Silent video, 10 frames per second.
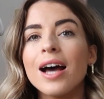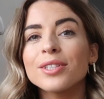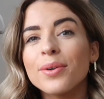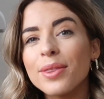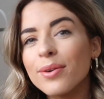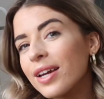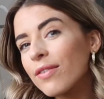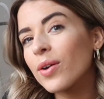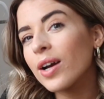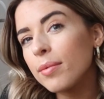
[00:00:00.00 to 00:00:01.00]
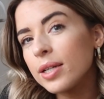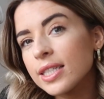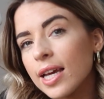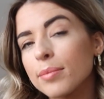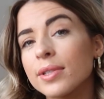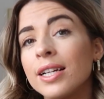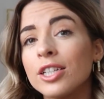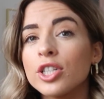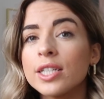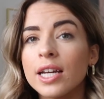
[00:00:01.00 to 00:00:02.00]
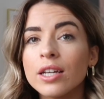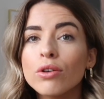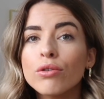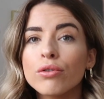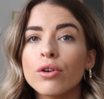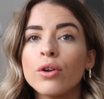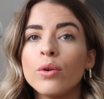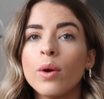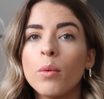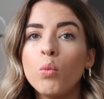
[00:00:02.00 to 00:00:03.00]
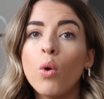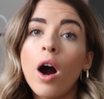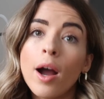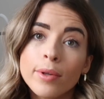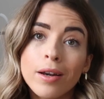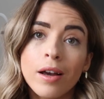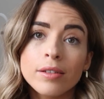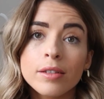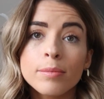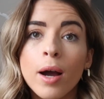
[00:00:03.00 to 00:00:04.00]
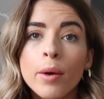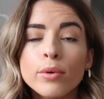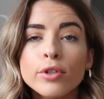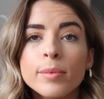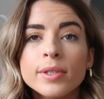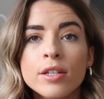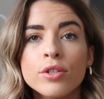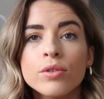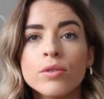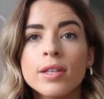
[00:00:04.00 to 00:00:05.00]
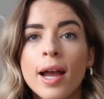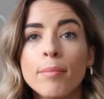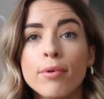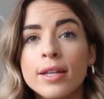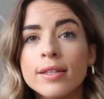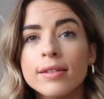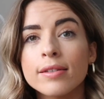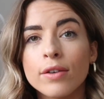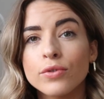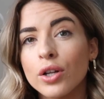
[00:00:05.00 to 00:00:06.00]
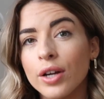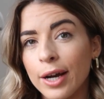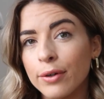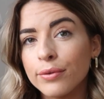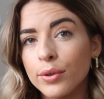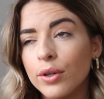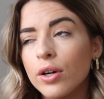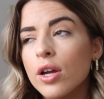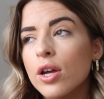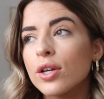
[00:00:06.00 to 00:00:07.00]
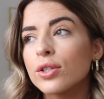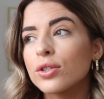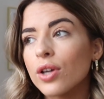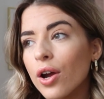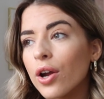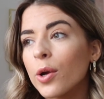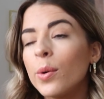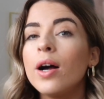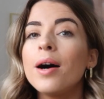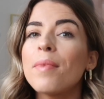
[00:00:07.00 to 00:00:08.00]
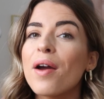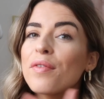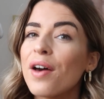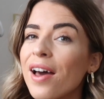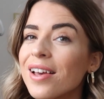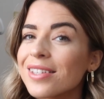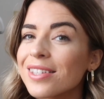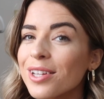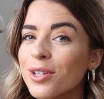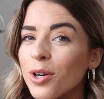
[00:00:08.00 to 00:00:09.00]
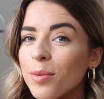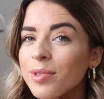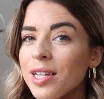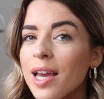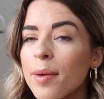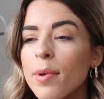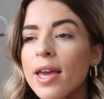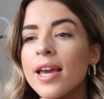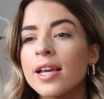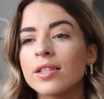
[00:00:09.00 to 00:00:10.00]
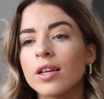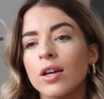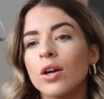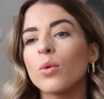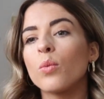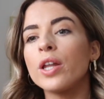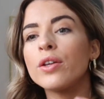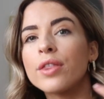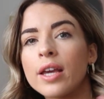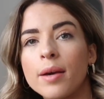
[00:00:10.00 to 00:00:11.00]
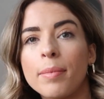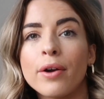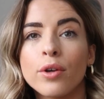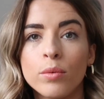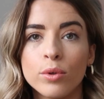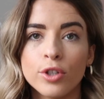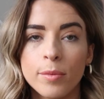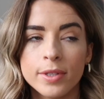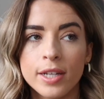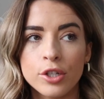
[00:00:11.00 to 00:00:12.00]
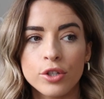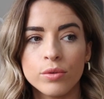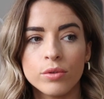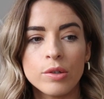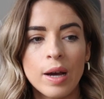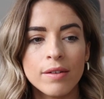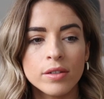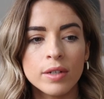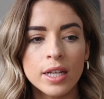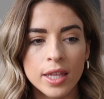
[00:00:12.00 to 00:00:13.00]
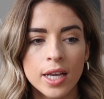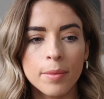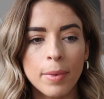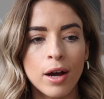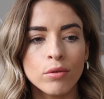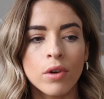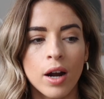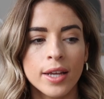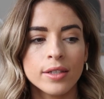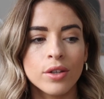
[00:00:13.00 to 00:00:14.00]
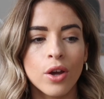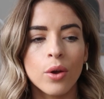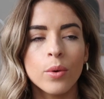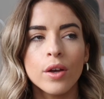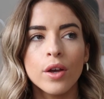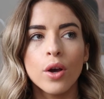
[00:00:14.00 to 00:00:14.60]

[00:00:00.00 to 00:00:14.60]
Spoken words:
So I thought I'd give you a couple of tips and actually take you through what I would class as my wardrobe essentials and prints and stuff to look out for. So my first top tip is, when you think about your wardrobe essentials, you have to really think about, right, so